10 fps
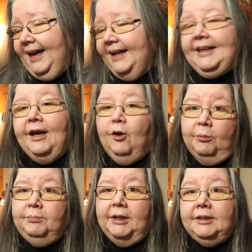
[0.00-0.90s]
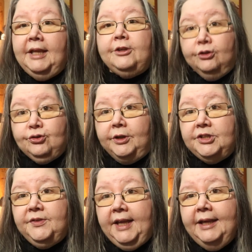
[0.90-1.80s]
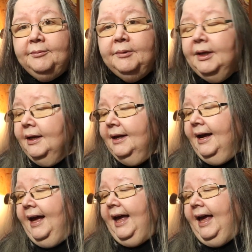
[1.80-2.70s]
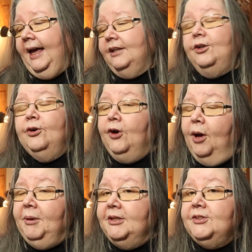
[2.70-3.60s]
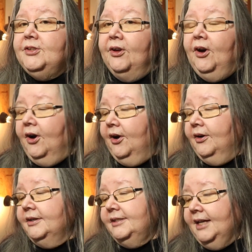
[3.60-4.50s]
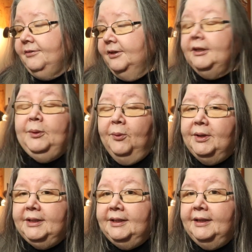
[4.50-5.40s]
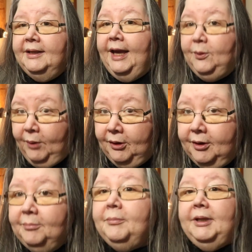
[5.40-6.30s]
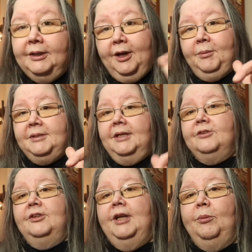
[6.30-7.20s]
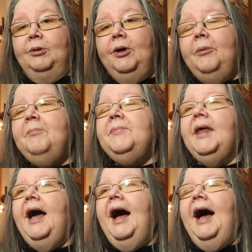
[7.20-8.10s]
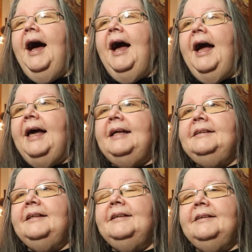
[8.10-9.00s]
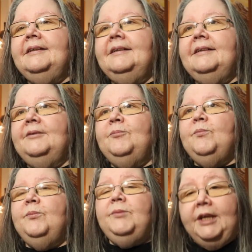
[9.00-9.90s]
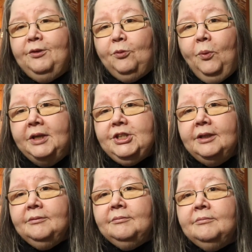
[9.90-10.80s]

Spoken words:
And I hope that you'll join us for that. And your comments are definitely wanted and welcome in the comment section down below. And thank you for watching.